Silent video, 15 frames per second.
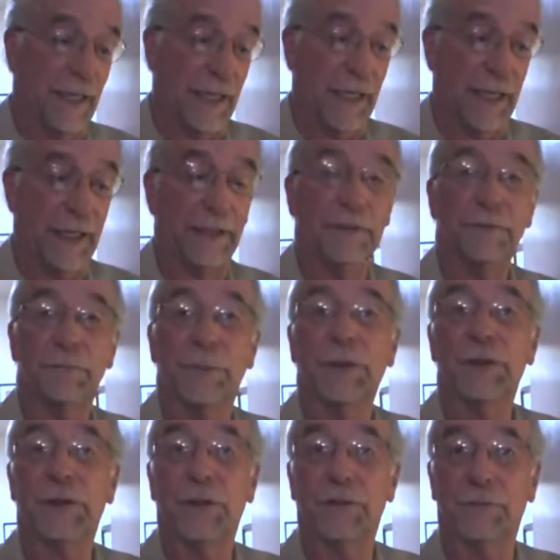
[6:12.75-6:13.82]
and
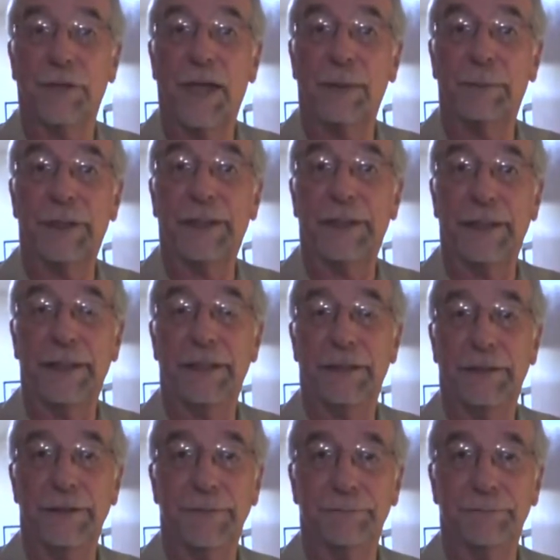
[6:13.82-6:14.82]
put your family at ease.